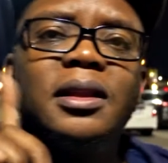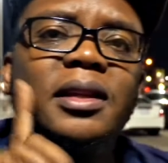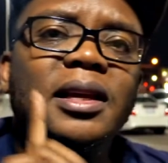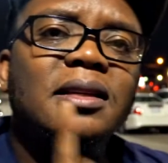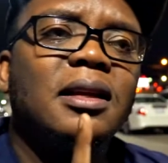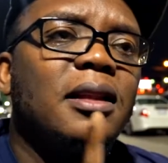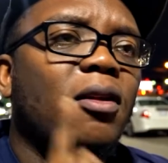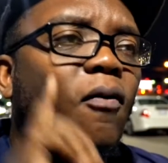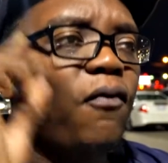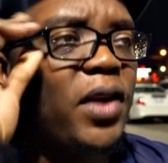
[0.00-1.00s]
there's a
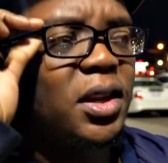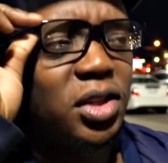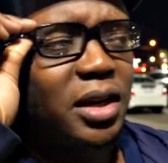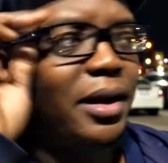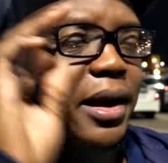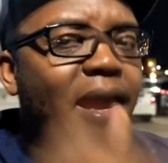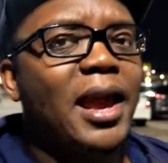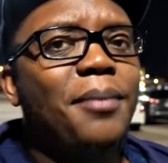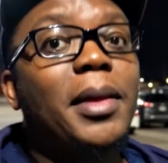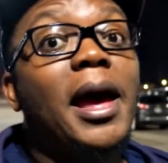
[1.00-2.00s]
little feature in the
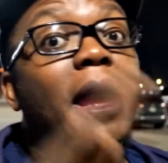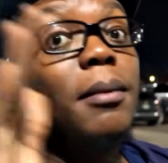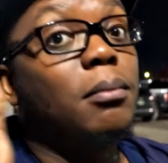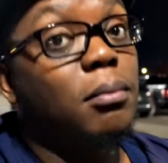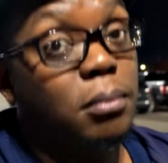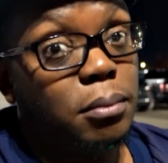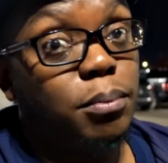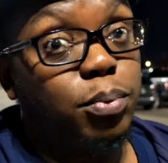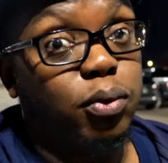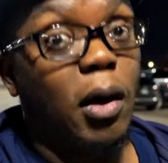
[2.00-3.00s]
game that
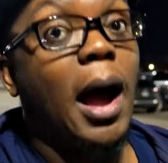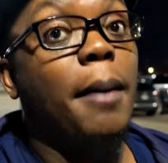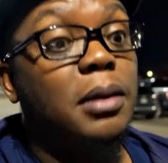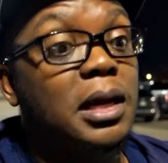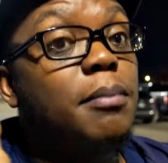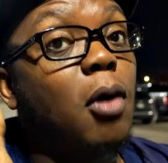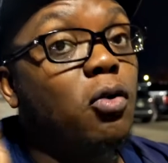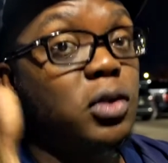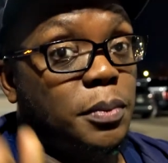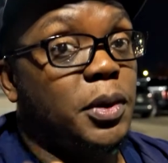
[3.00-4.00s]
probably
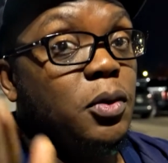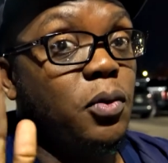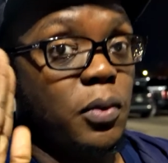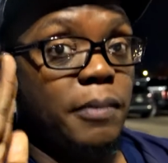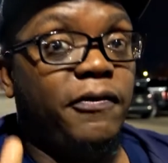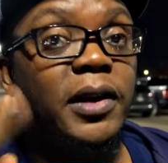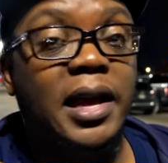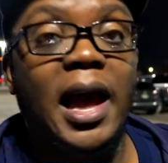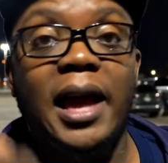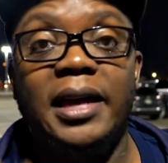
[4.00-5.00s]
most of you
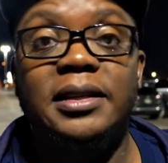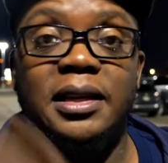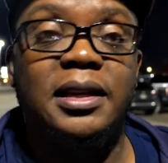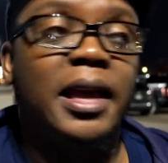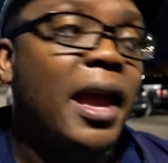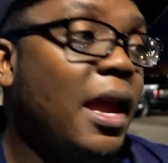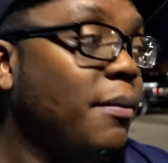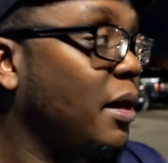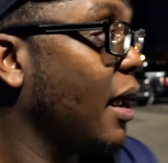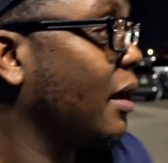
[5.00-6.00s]
forgot is in the
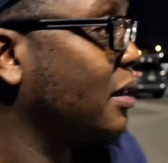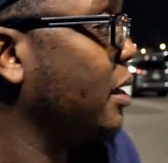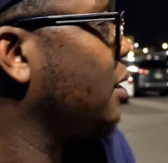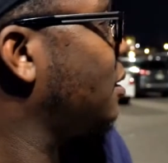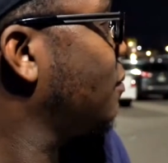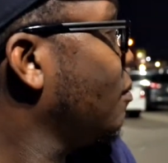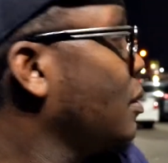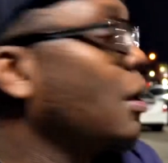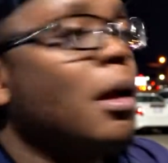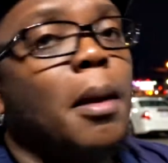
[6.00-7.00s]
game, and that is this:
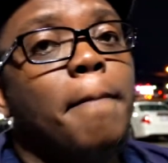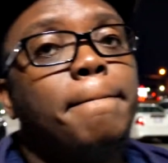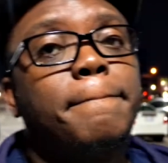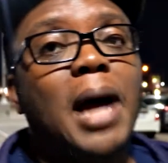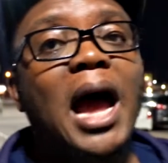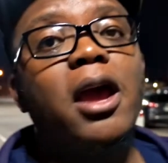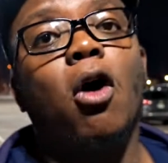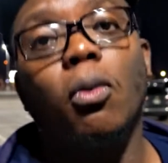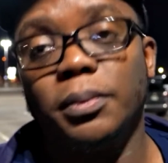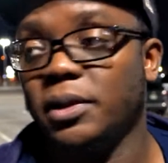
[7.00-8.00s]

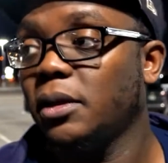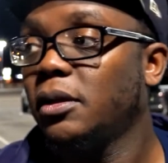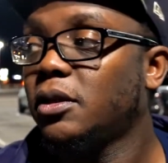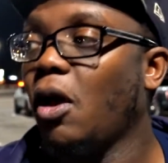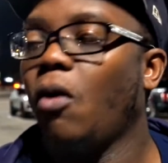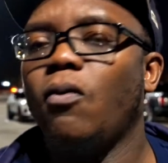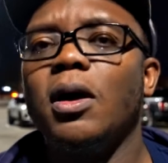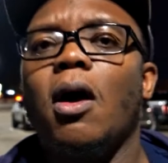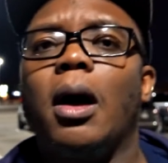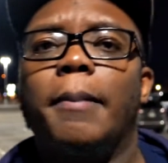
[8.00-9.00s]
biomes. So
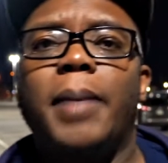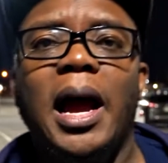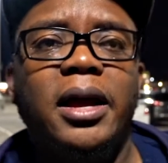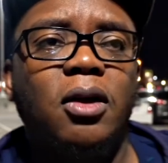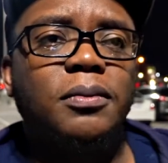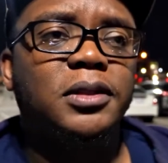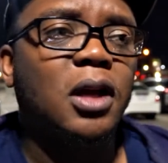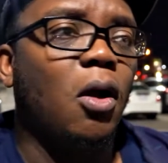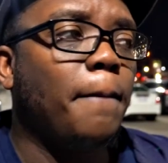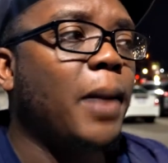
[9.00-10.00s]
what are biomes?
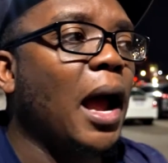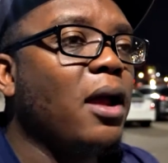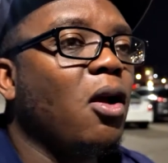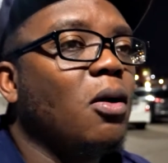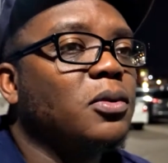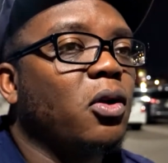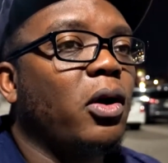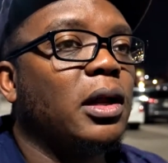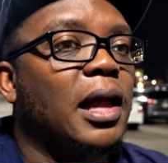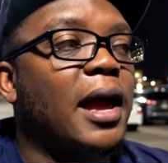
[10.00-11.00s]
So biomes
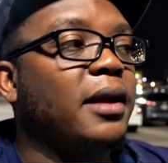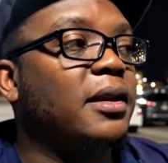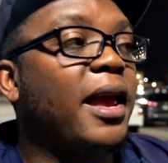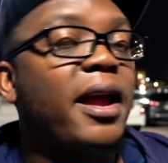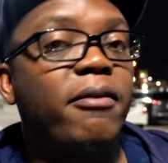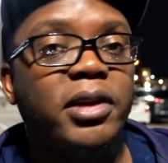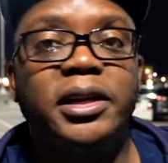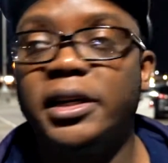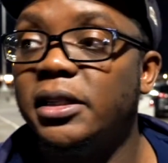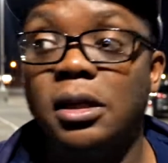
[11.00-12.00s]
are like
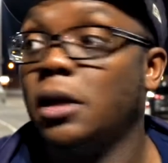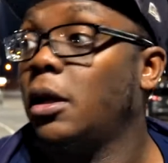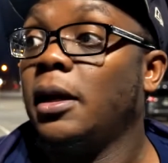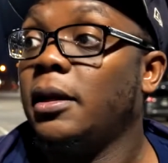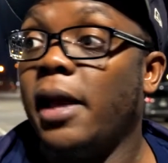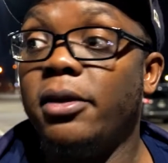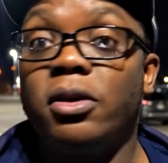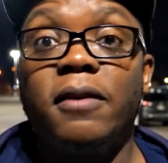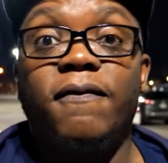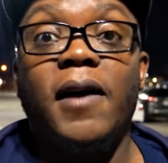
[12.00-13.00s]
areas that you
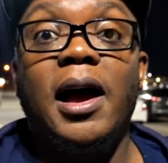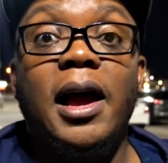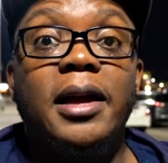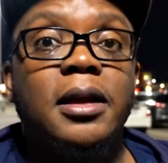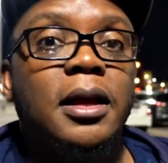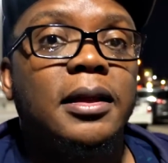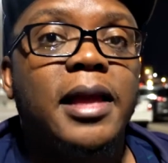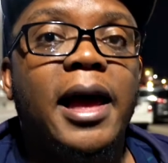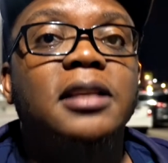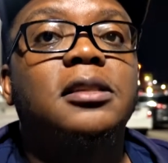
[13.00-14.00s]
can find
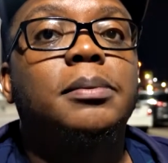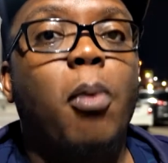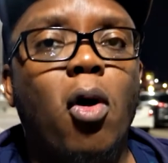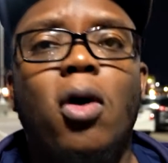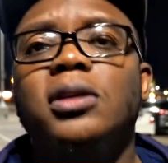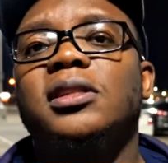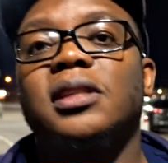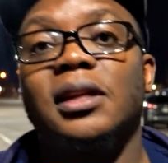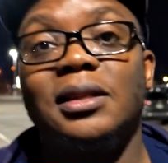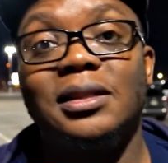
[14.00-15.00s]
that spawn
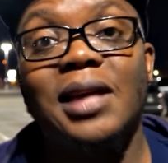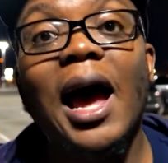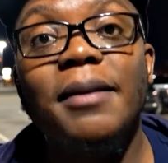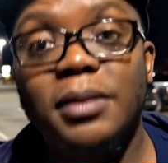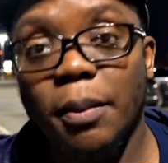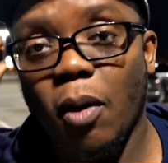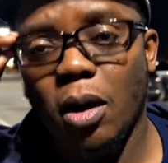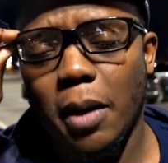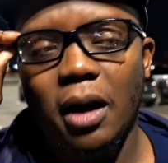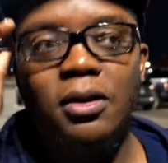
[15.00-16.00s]
certain types of
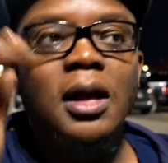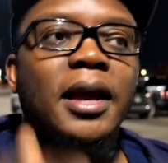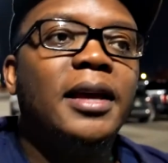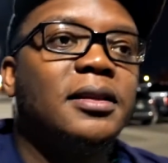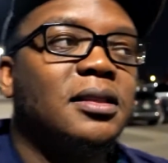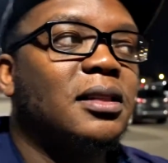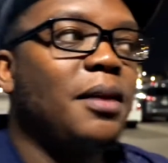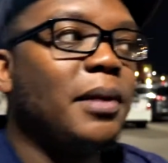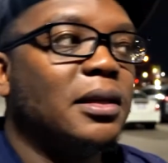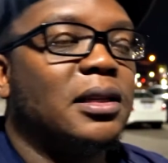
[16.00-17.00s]
Pokemon. It's
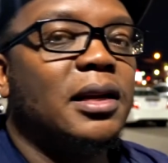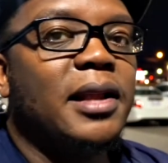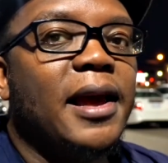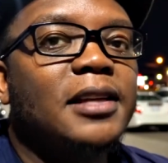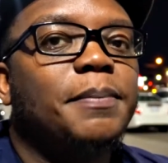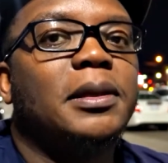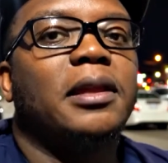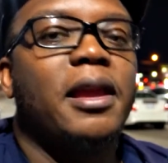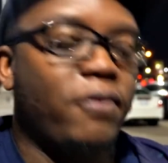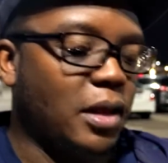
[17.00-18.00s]
similar to nests, but the
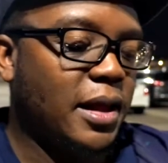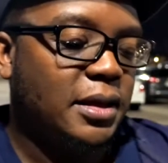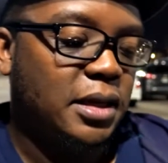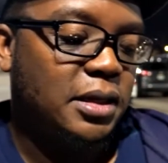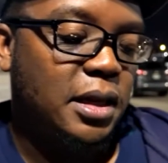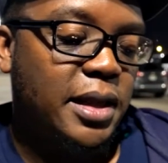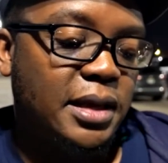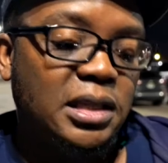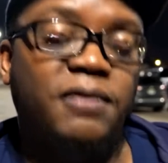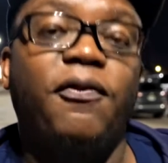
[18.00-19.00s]
thing with the nest is the
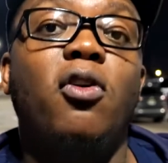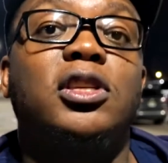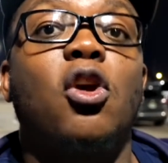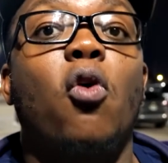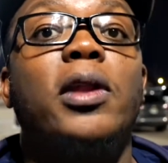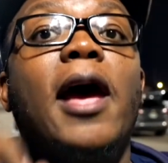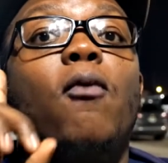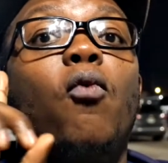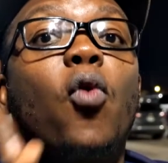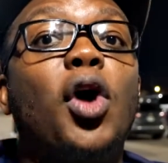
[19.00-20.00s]
nest is focusing on
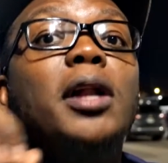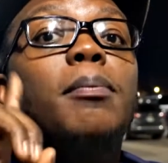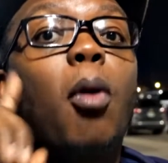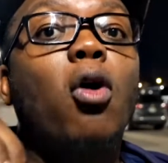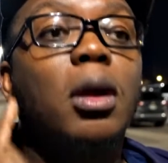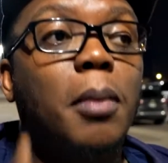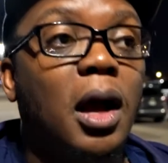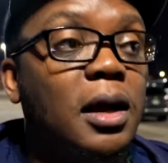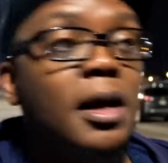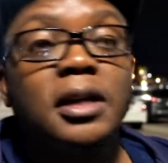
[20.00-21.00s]
that one
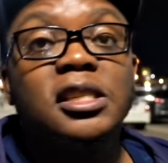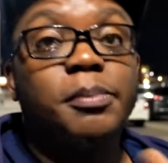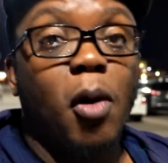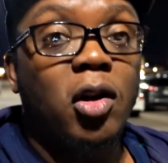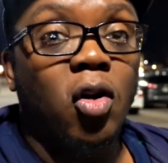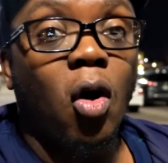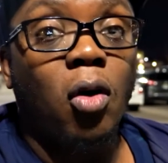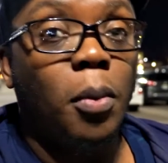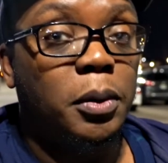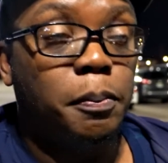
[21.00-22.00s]
Pokemon spawning
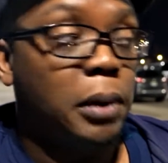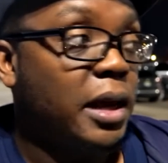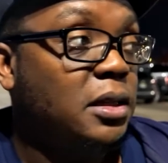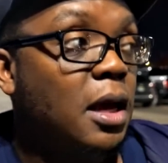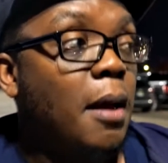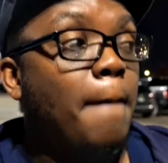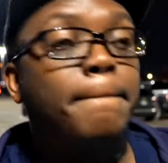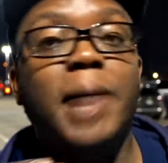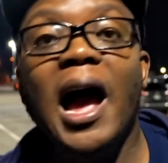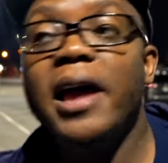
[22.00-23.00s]
all over the place.
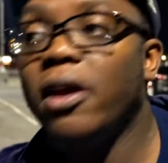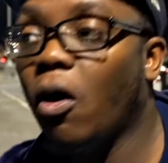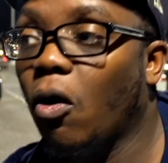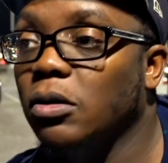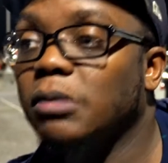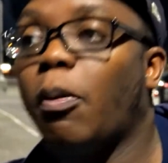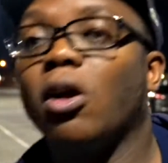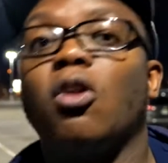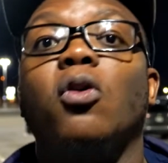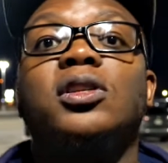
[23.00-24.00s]
Biomes
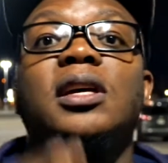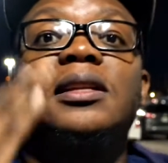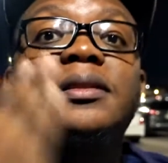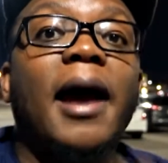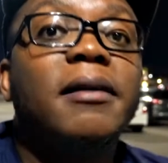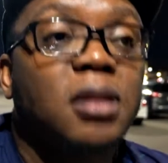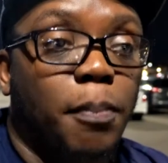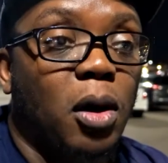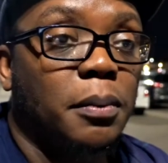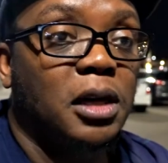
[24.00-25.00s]
focusing on certain types of
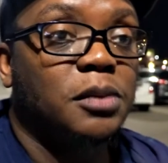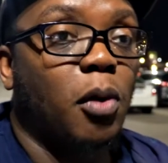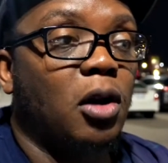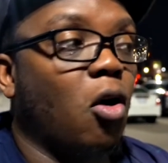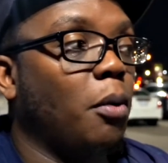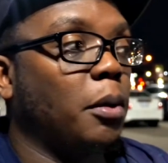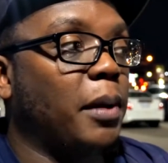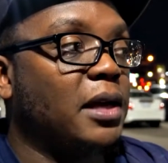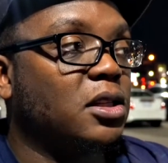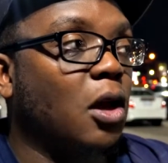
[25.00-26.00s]
Pokemon spawning all over the
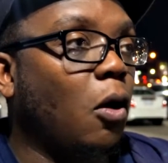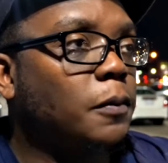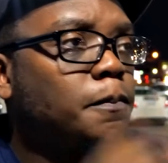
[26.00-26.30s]
place. So